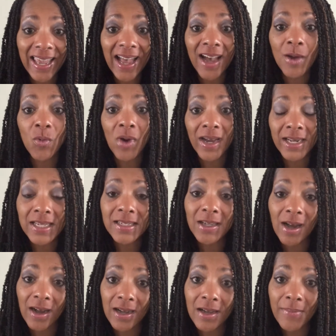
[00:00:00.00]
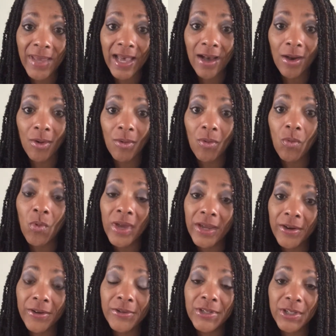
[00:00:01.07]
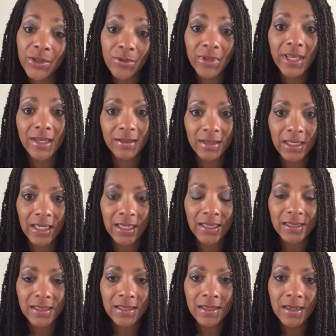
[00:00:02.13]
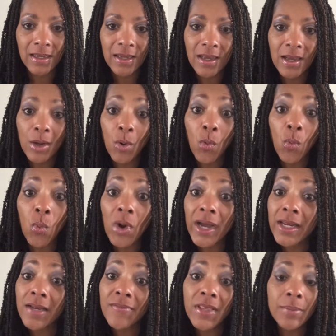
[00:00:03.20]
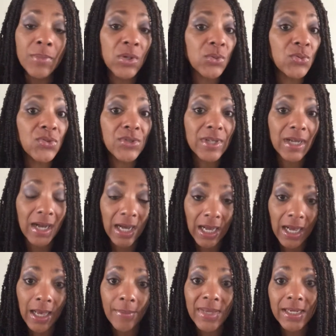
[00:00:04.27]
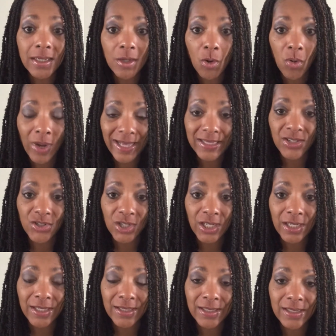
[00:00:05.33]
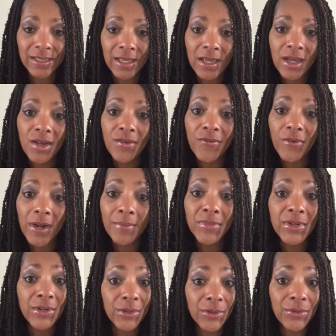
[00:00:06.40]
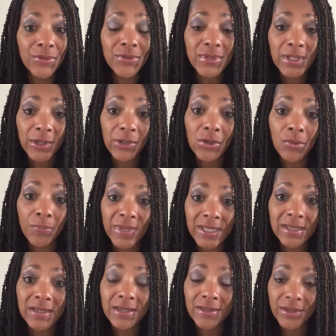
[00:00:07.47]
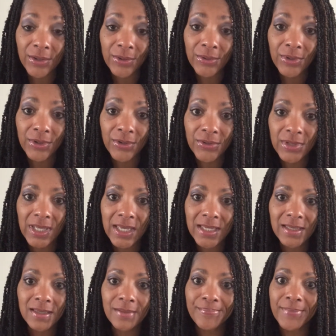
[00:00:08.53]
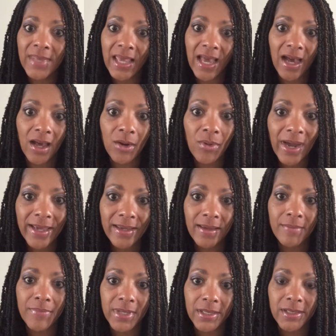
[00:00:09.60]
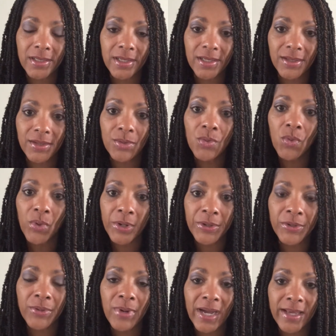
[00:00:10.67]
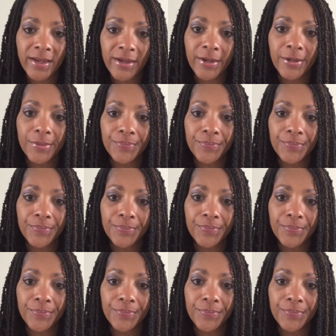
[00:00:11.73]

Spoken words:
I want to talk about where do you get leads. One of the most common questions from new solo business owners is, how do I get business? Where do I go?